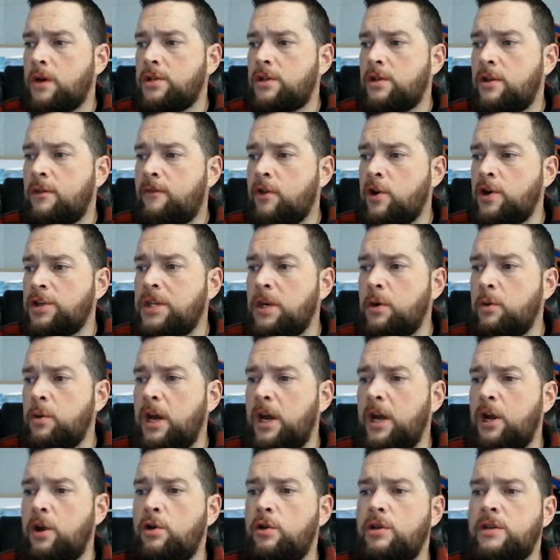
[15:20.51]
So the first thing we
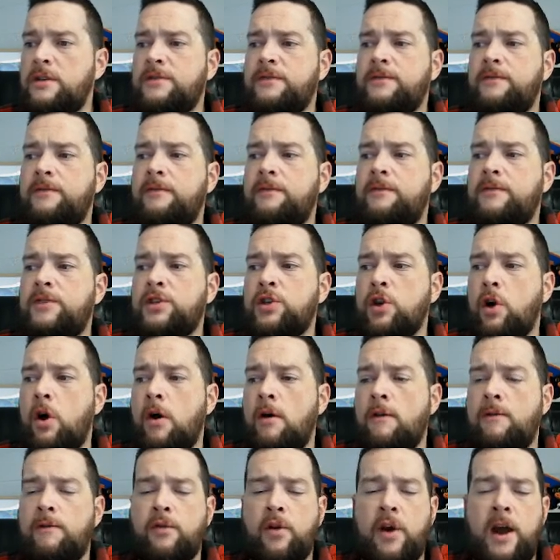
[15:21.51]
need to do is
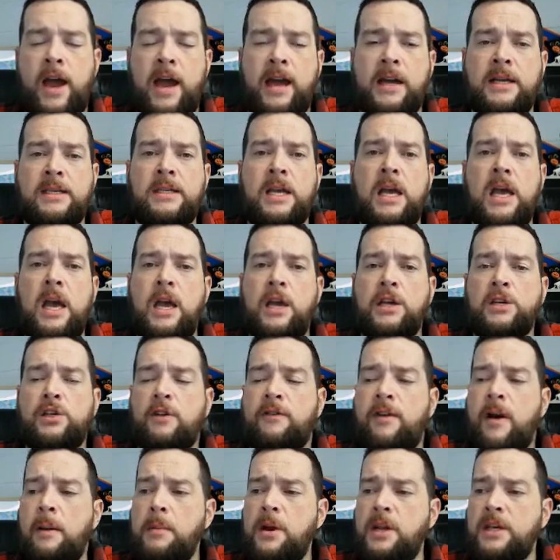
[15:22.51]
solve for x. So if
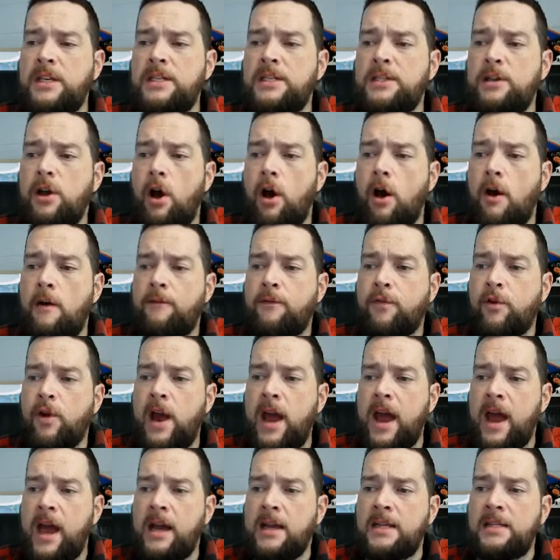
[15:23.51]
I'm going to solve for
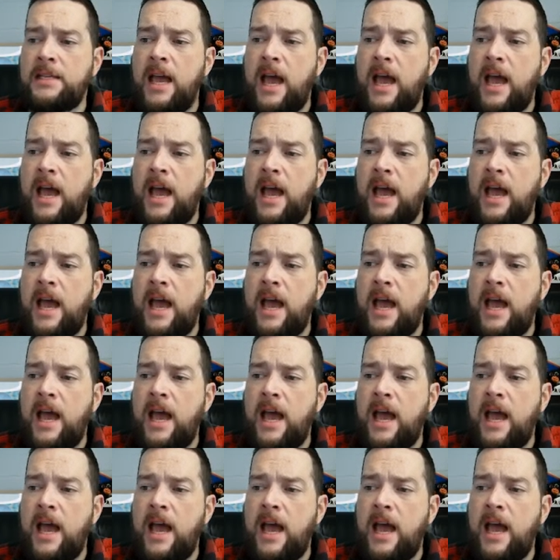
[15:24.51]
x,